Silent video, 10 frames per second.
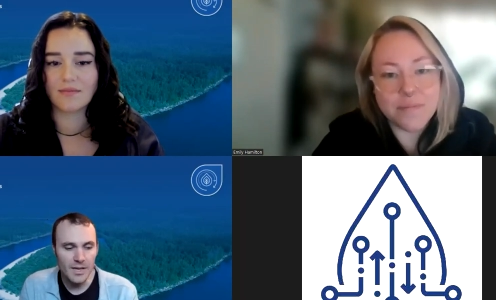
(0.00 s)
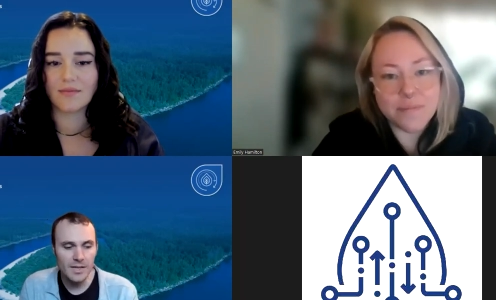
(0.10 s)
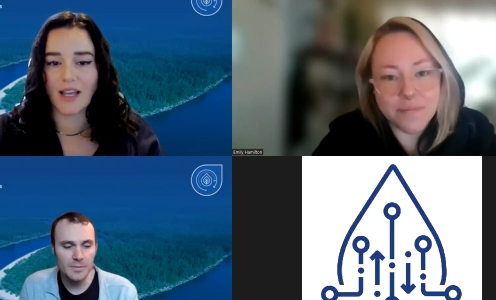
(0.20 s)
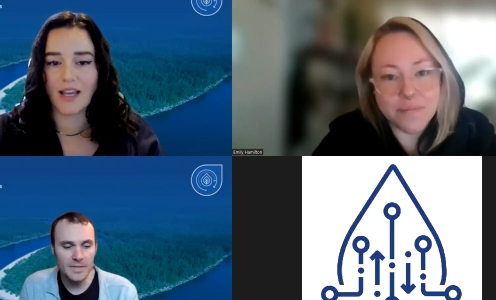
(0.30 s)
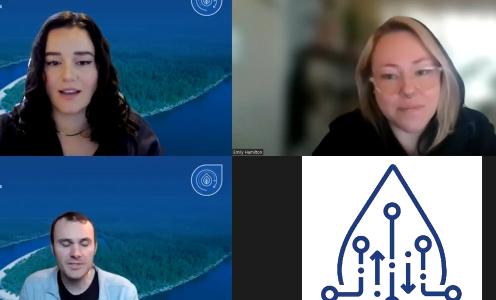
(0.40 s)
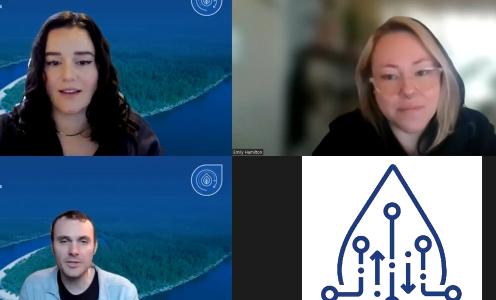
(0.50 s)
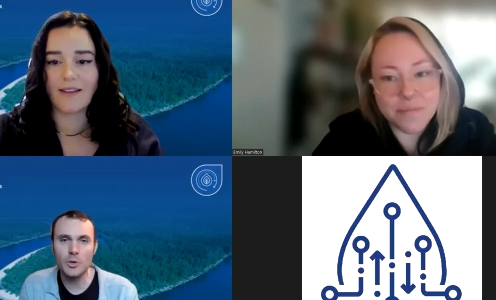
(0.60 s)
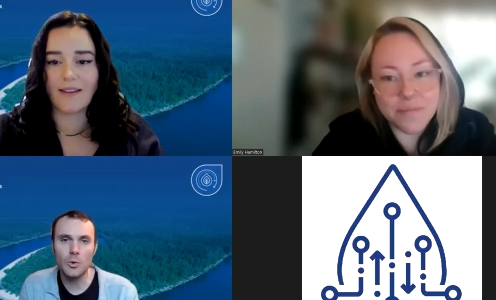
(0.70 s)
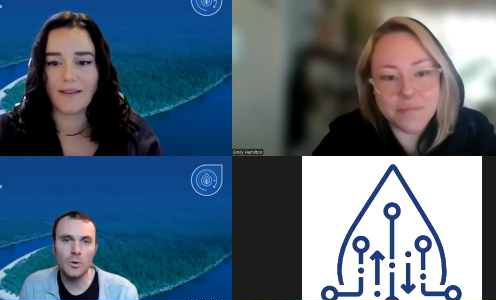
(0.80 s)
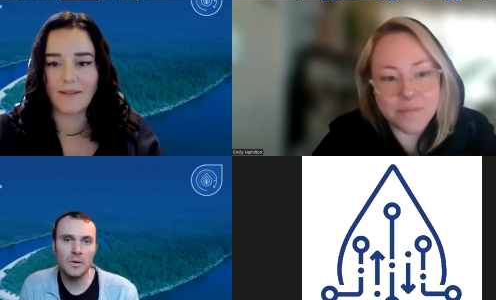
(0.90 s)
Speaker 1: it's the
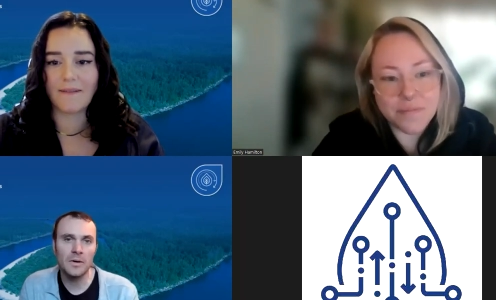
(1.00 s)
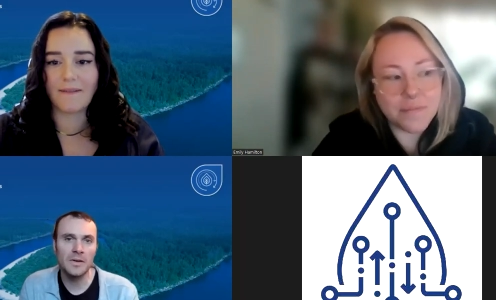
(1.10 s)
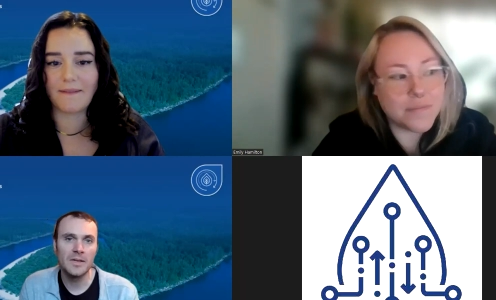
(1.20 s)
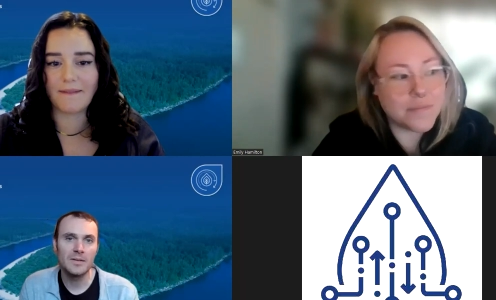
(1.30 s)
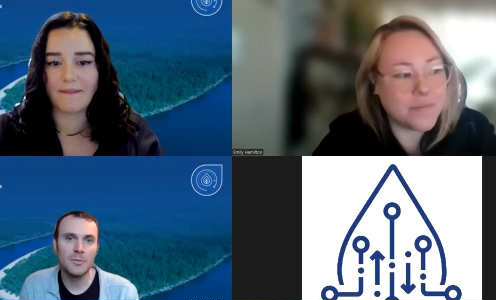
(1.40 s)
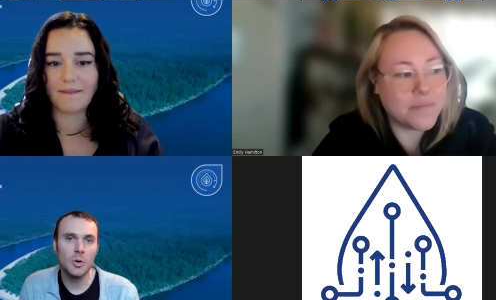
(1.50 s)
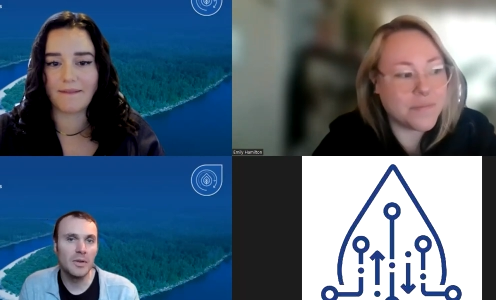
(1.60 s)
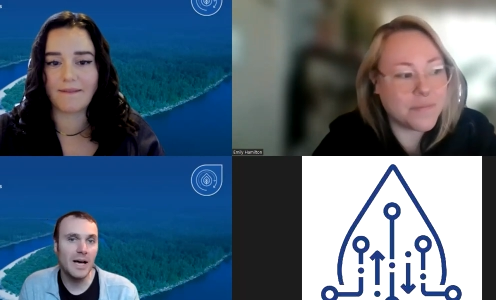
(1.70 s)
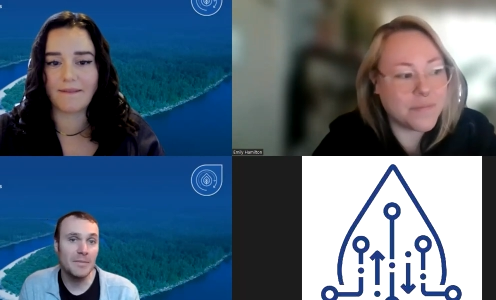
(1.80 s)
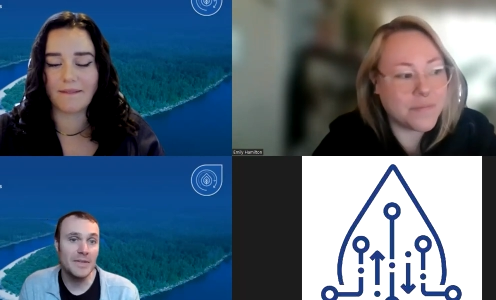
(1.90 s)
Core
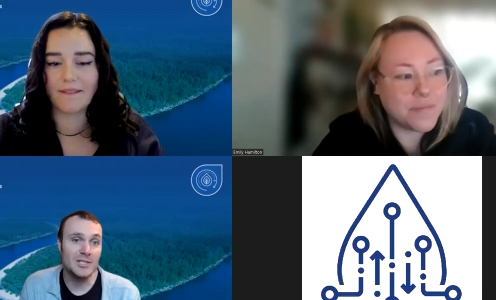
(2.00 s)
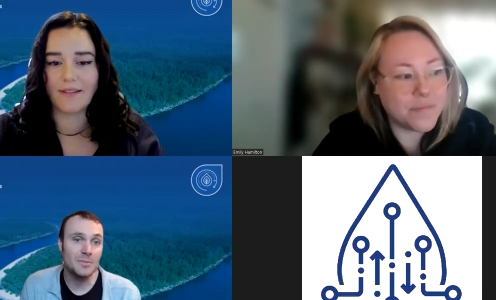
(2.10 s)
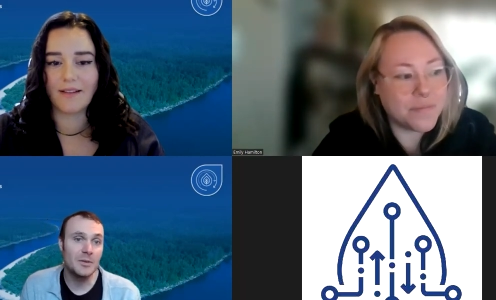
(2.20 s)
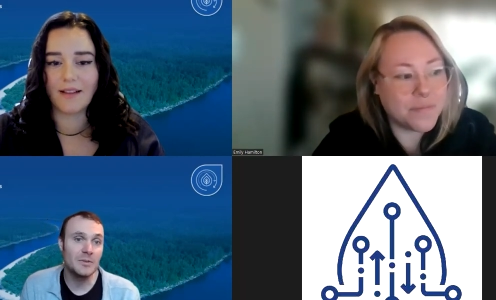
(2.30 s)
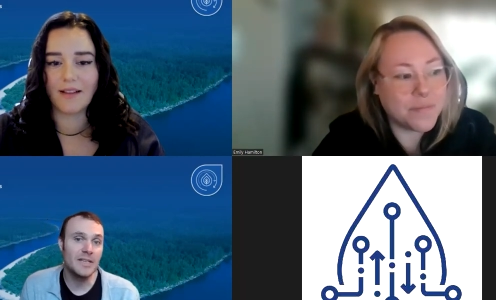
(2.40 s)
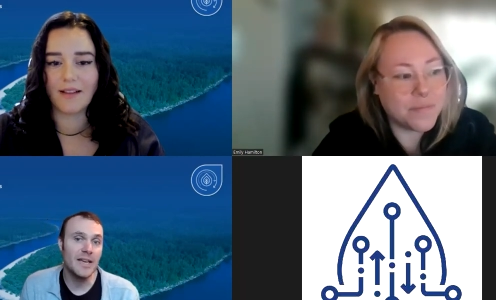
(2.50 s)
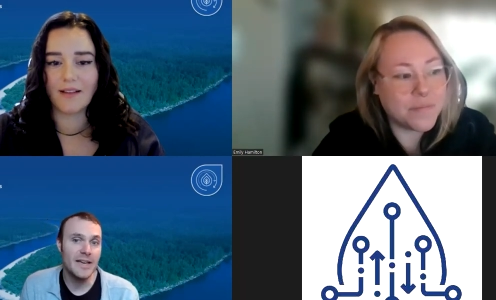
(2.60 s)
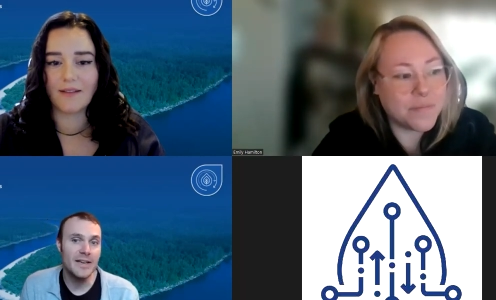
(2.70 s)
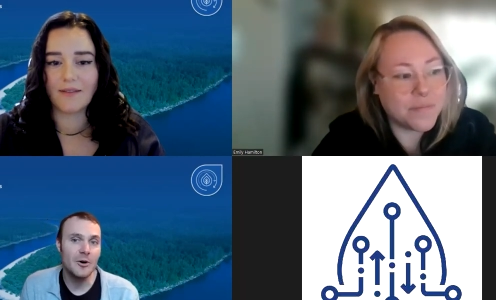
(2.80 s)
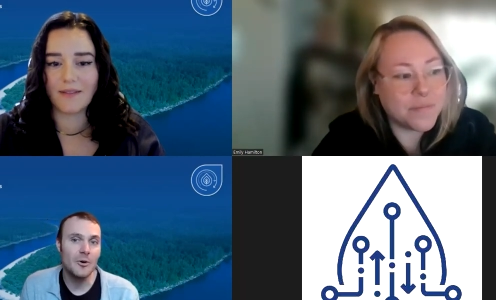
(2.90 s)
mobile app, and that's spelled
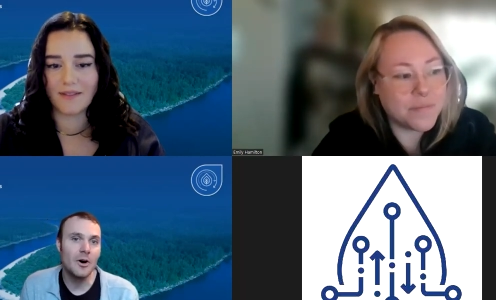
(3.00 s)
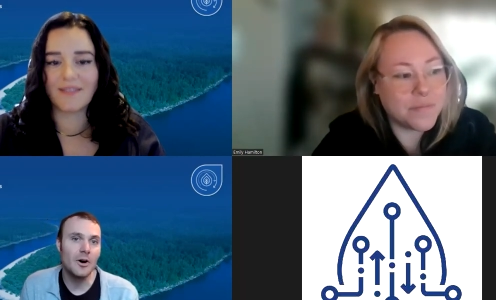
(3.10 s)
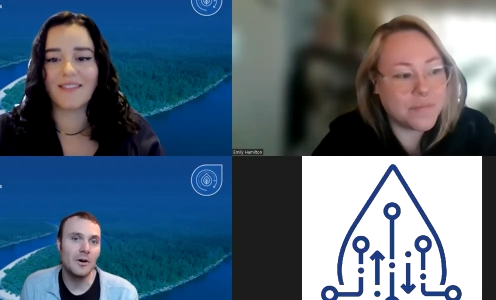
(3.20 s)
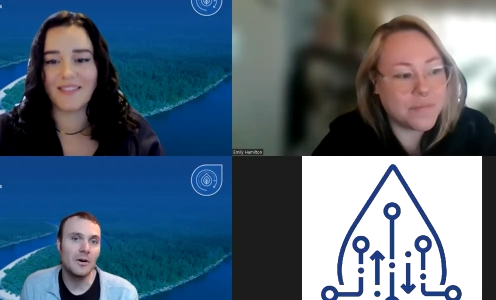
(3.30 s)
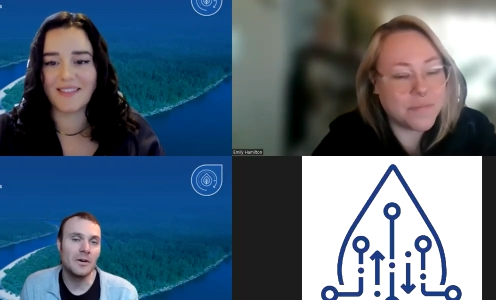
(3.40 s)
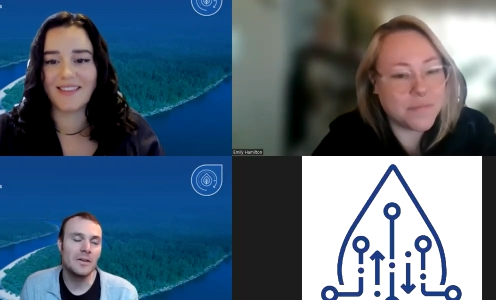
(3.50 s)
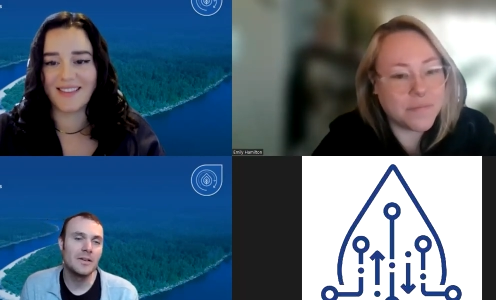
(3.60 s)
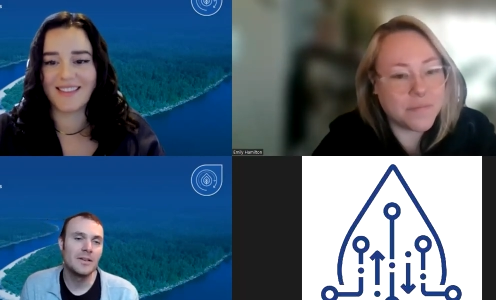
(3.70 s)
K-O-R.